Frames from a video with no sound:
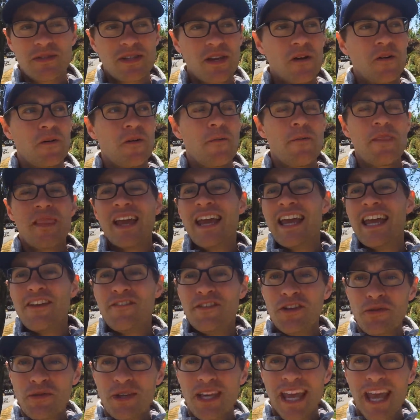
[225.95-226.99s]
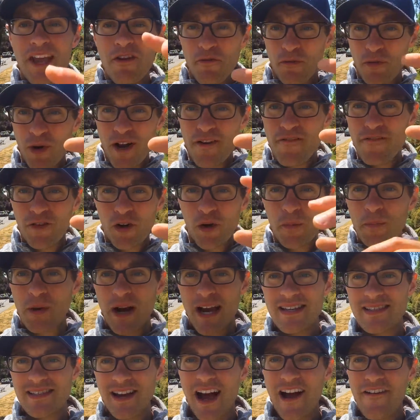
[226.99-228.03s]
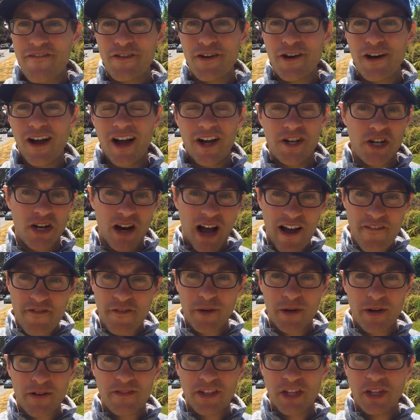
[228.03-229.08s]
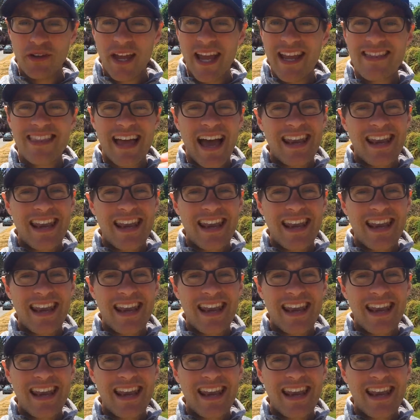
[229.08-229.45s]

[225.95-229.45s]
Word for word: So if you get one full price offer on your offer review date,